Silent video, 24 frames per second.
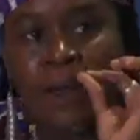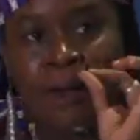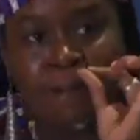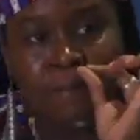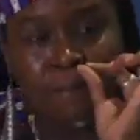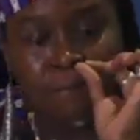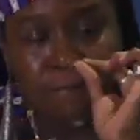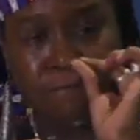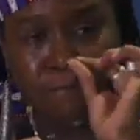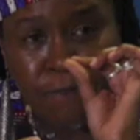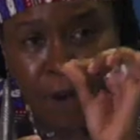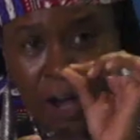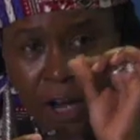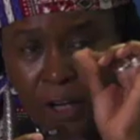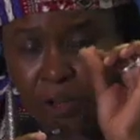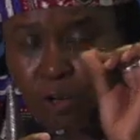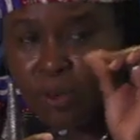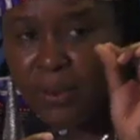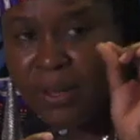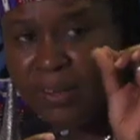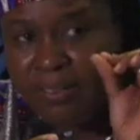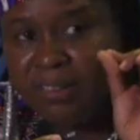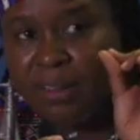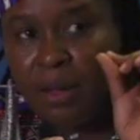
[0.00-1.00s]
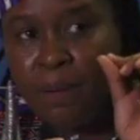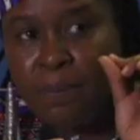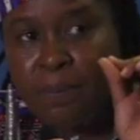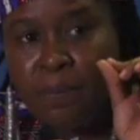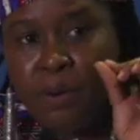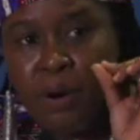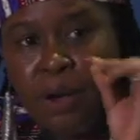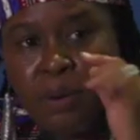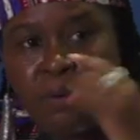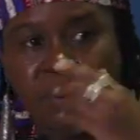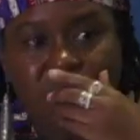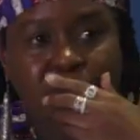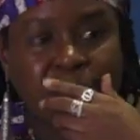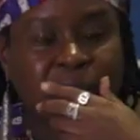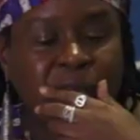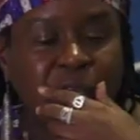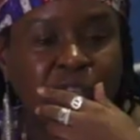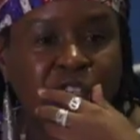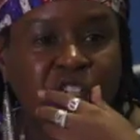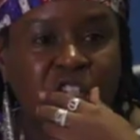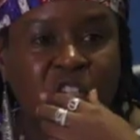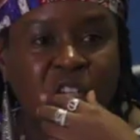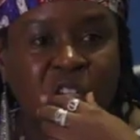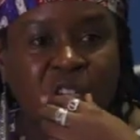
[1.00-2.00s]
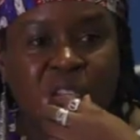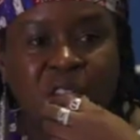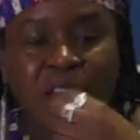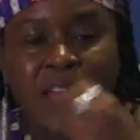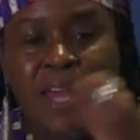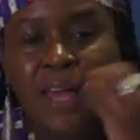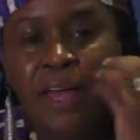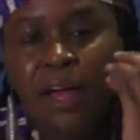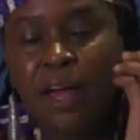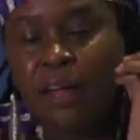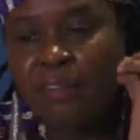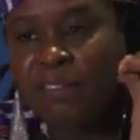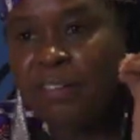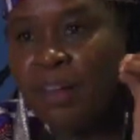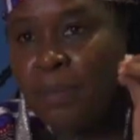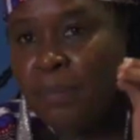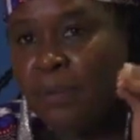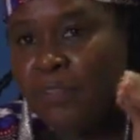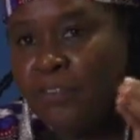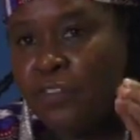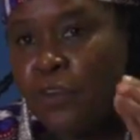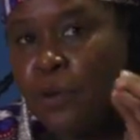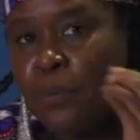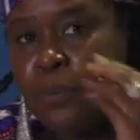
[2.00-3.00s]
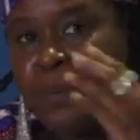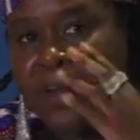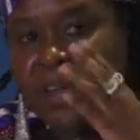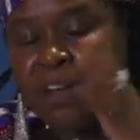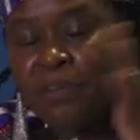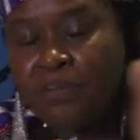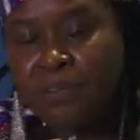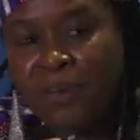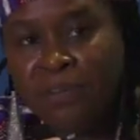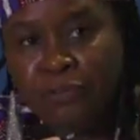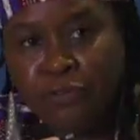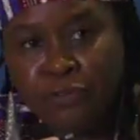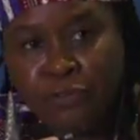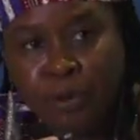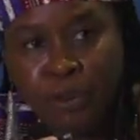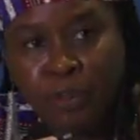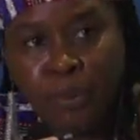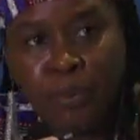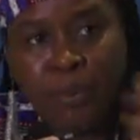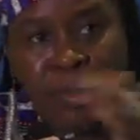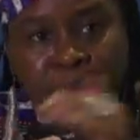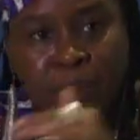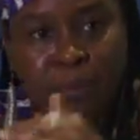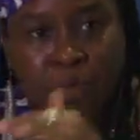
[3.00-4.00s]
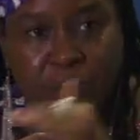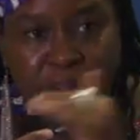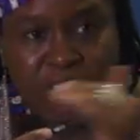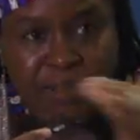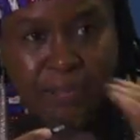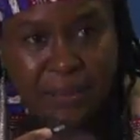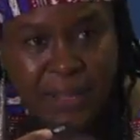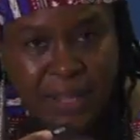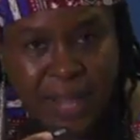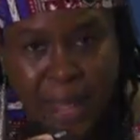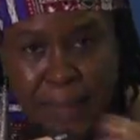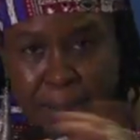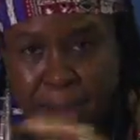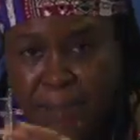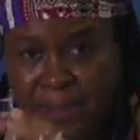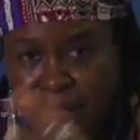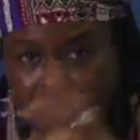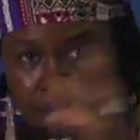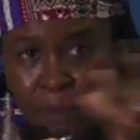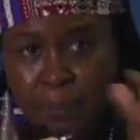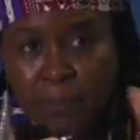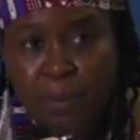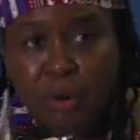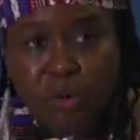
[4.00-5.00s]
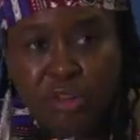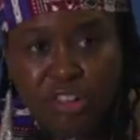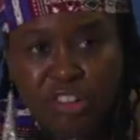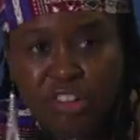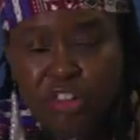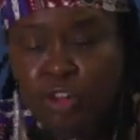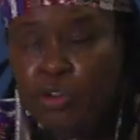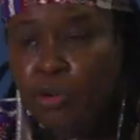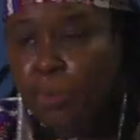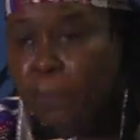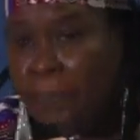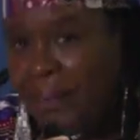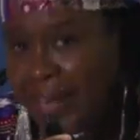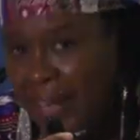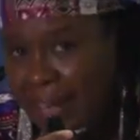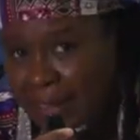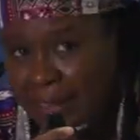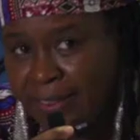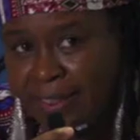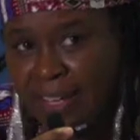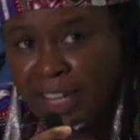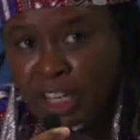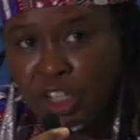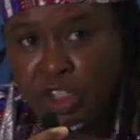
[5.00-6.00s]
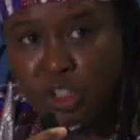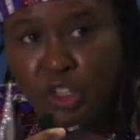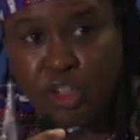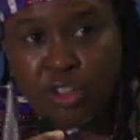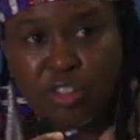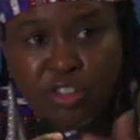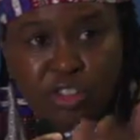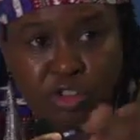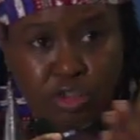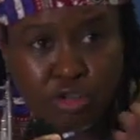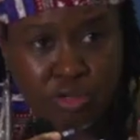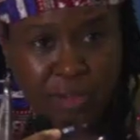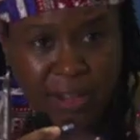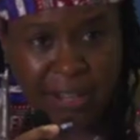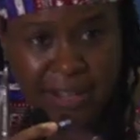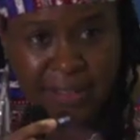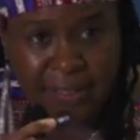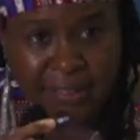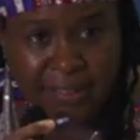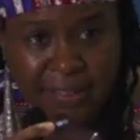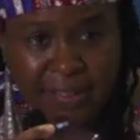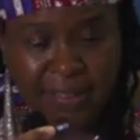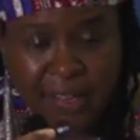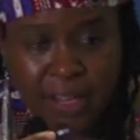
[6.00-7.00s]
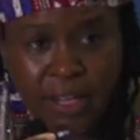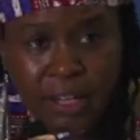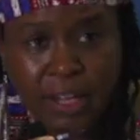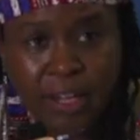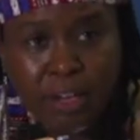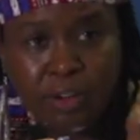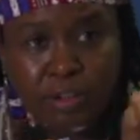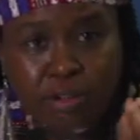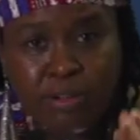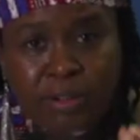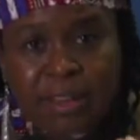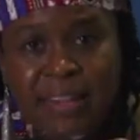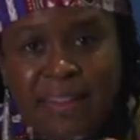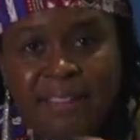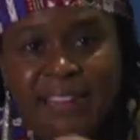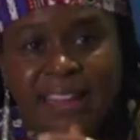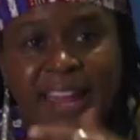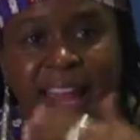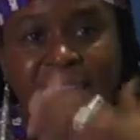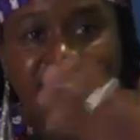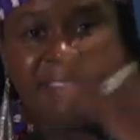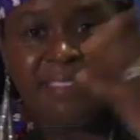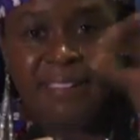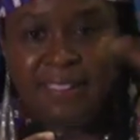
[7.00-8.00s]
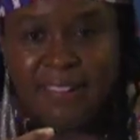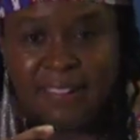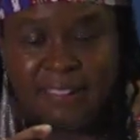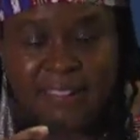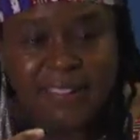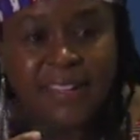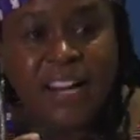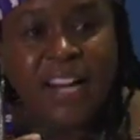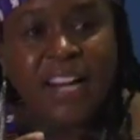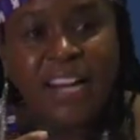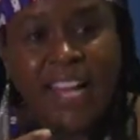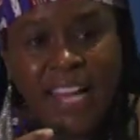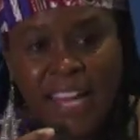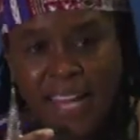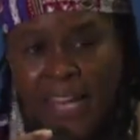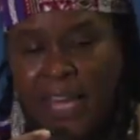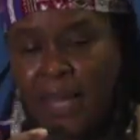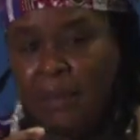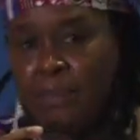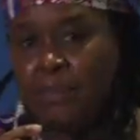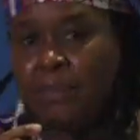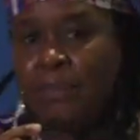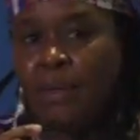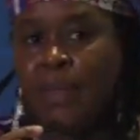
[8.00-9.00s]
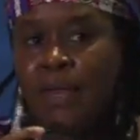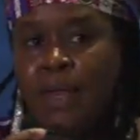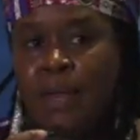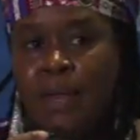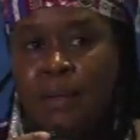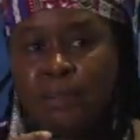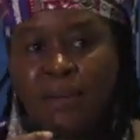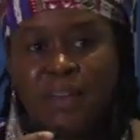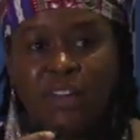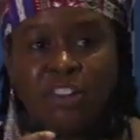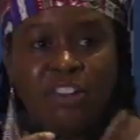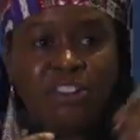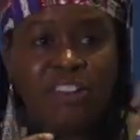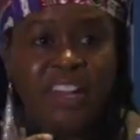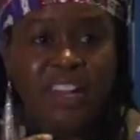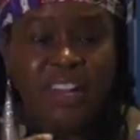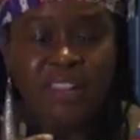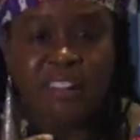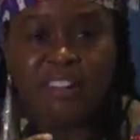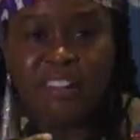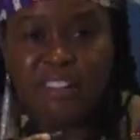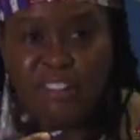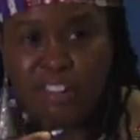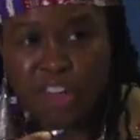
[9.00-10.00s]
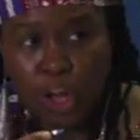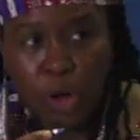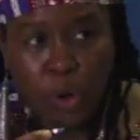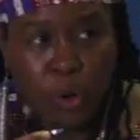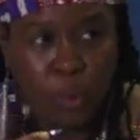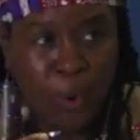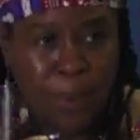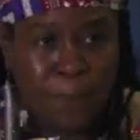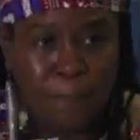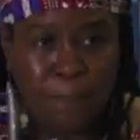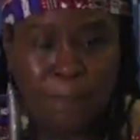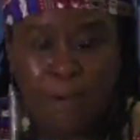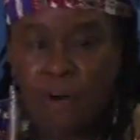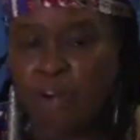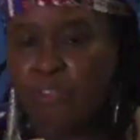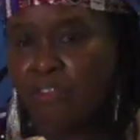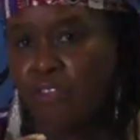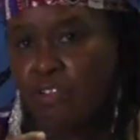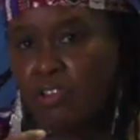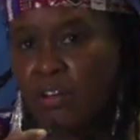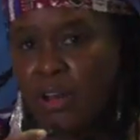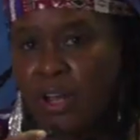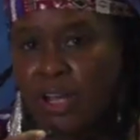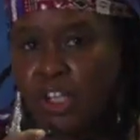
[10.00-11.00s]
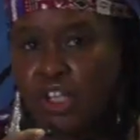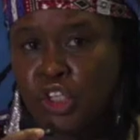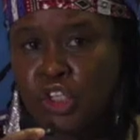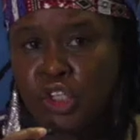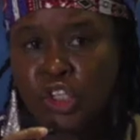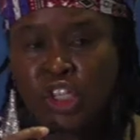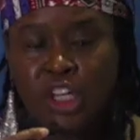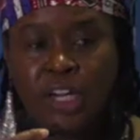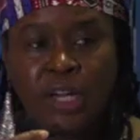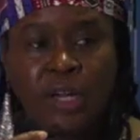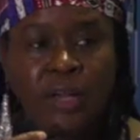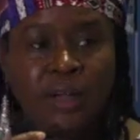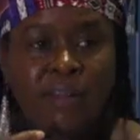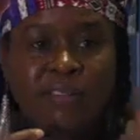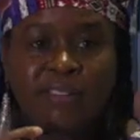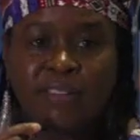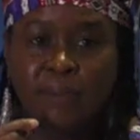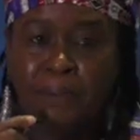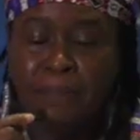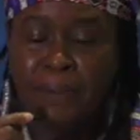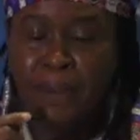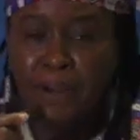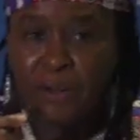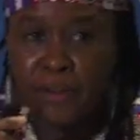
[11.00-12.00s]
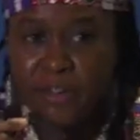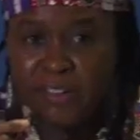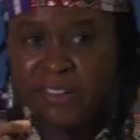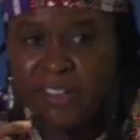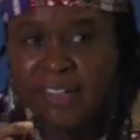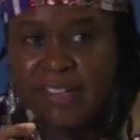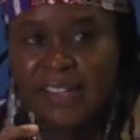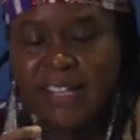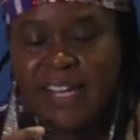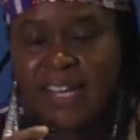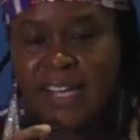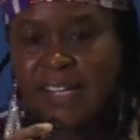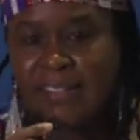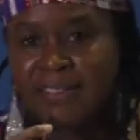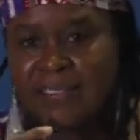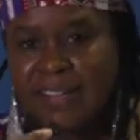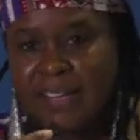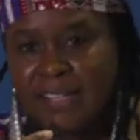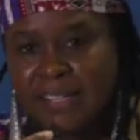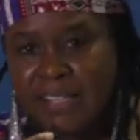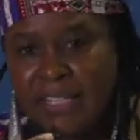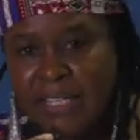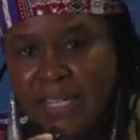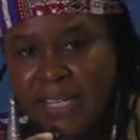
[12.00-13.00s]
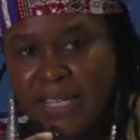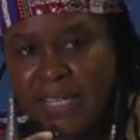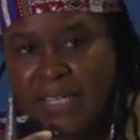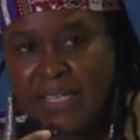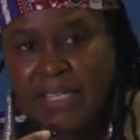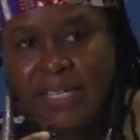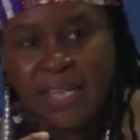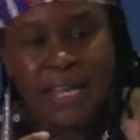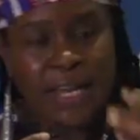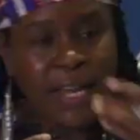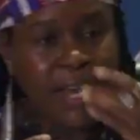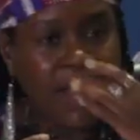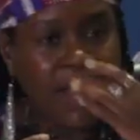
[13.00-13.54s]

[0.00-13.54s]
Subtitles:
And a final example I would mention, some of you may have been following what's been happening amongst European nations. Greece. Greece has this claim because it is so impoverished, supposedly indebted,